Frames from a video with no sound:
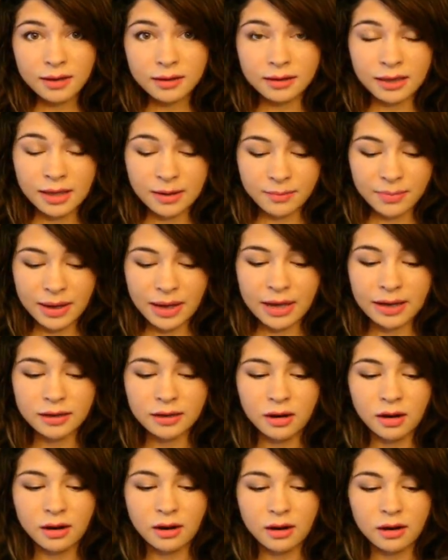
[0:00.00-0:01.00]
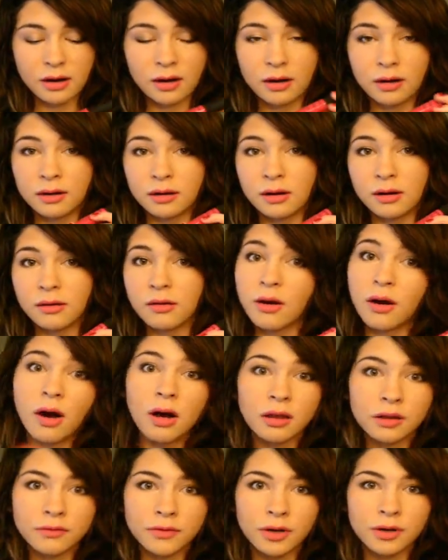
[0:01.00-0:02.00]
Glam bag are
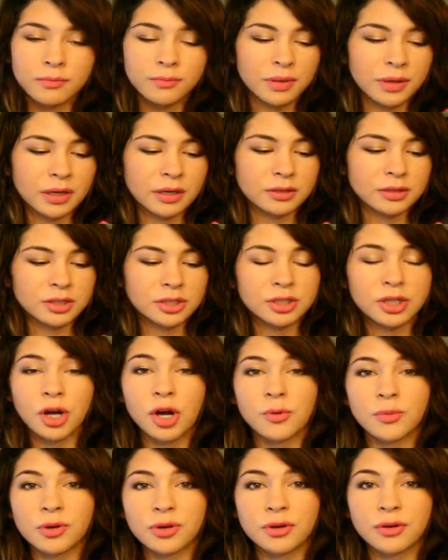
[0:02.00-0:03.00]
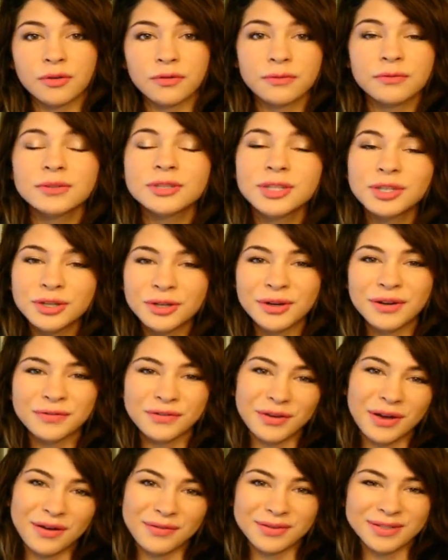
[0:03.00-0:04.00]
all of them, but I'll just show them to you if
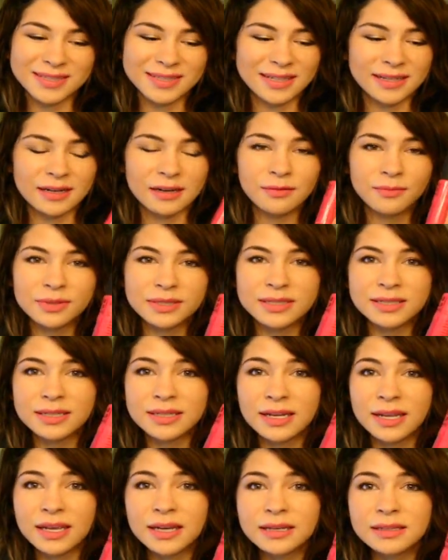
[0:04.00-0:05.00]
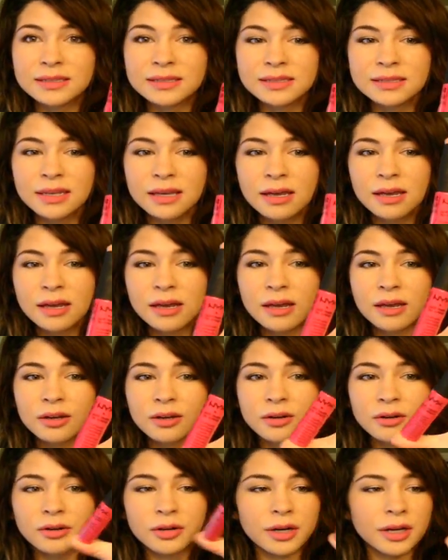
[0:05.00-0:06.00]
you haven't seen them. It's the NYX
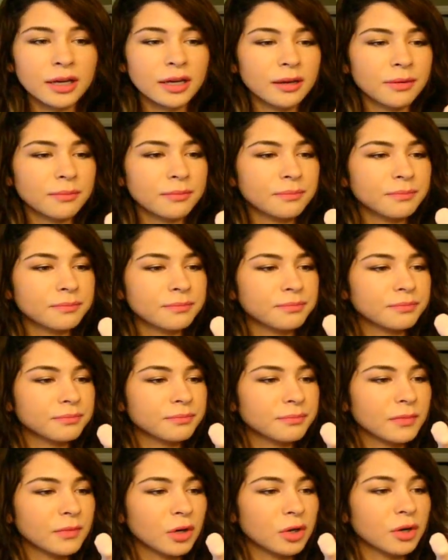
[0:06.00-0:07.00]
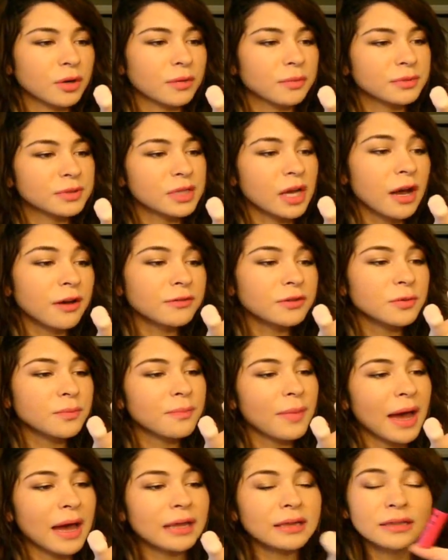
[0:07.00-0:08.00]
cream, or soft
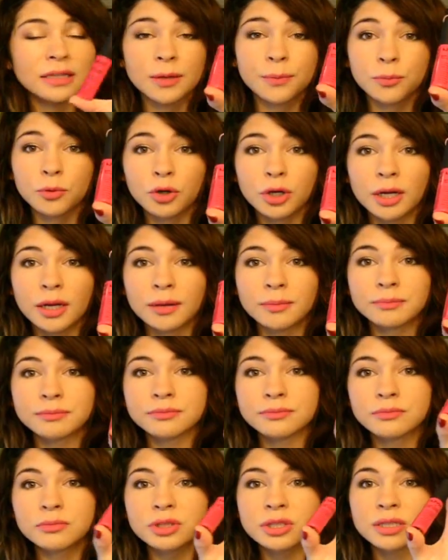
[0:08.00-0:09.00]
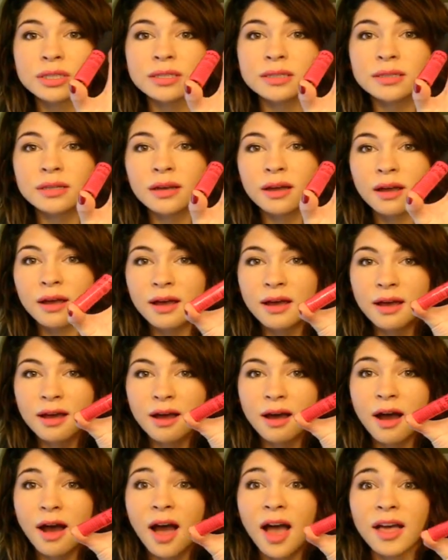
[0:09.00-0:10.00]
matte lip cream, which is,
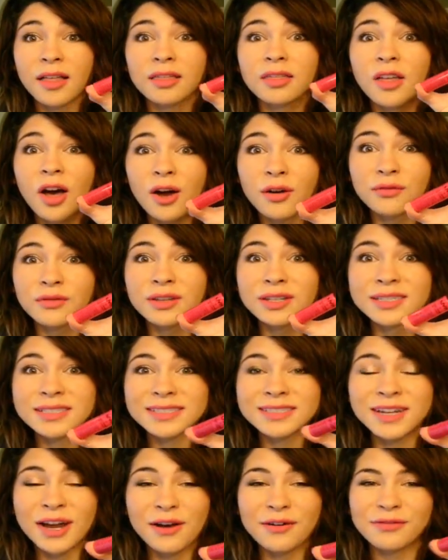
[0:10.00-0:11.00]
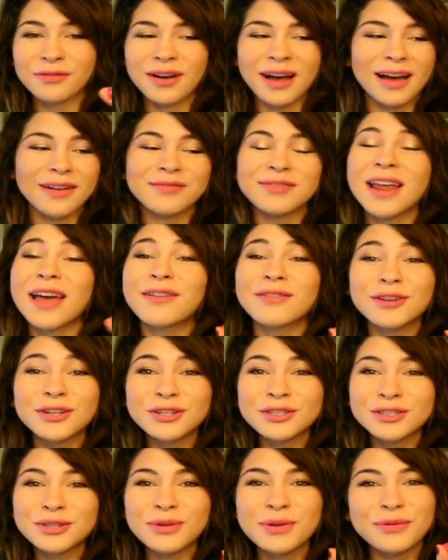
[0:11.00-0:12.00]
I love this stuff. I've never
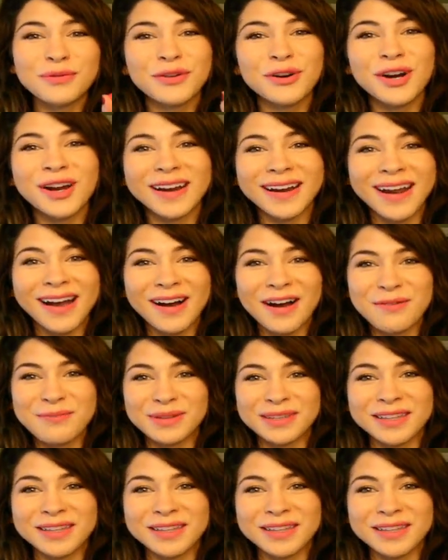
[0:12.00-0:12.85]
used it before and now I'm